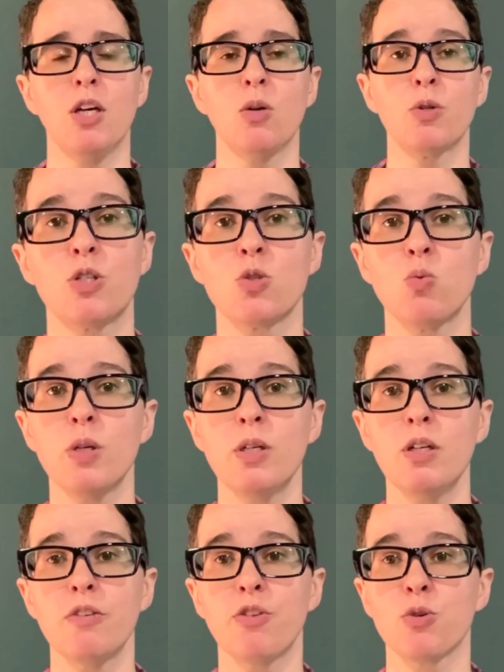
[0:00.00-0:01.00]
which is
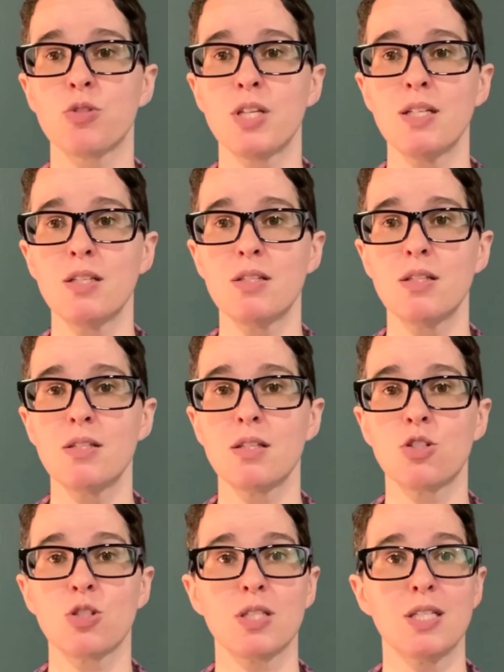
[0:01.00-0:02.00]
one of those sentences
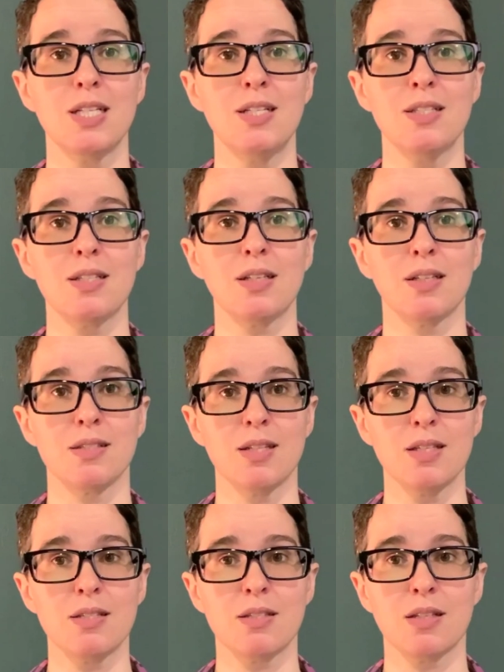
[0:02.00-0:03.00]
that just didn't
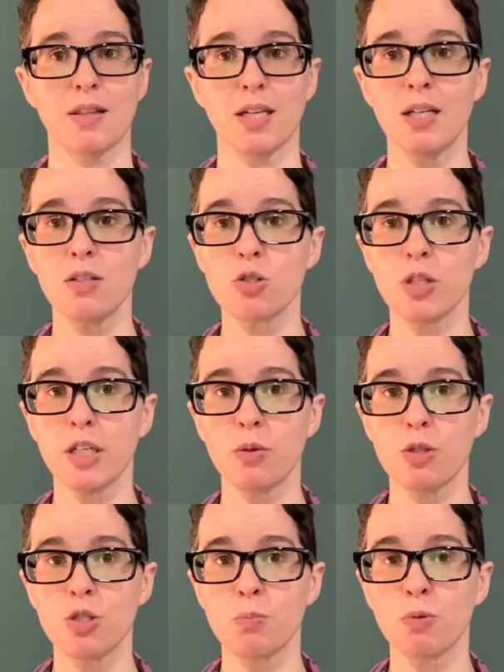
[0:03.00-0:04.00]
exist in the English
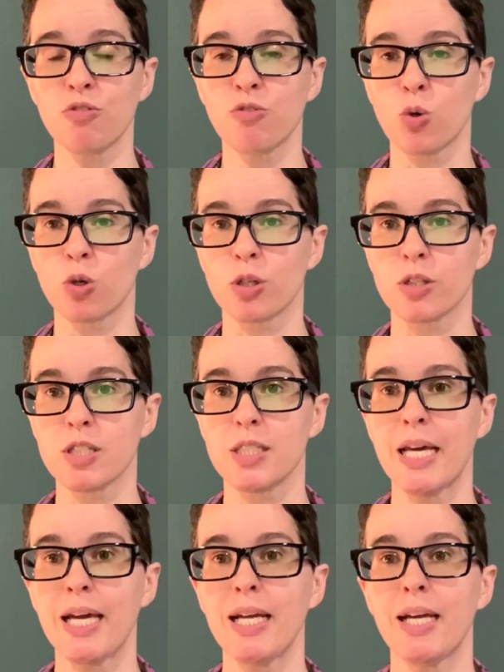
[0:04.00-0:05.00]
language before
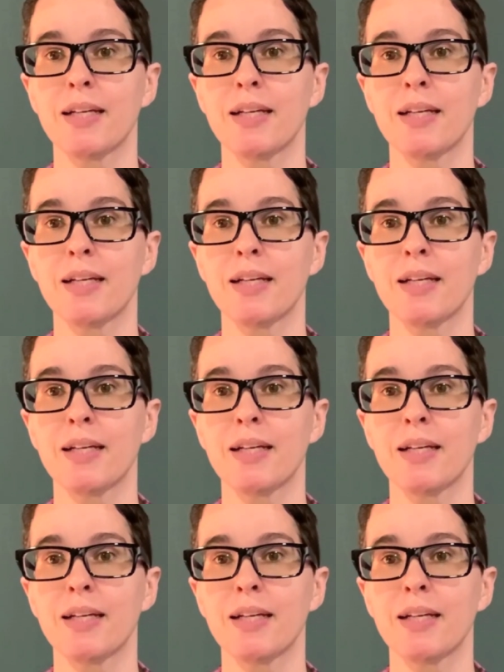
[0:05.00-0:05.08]
today.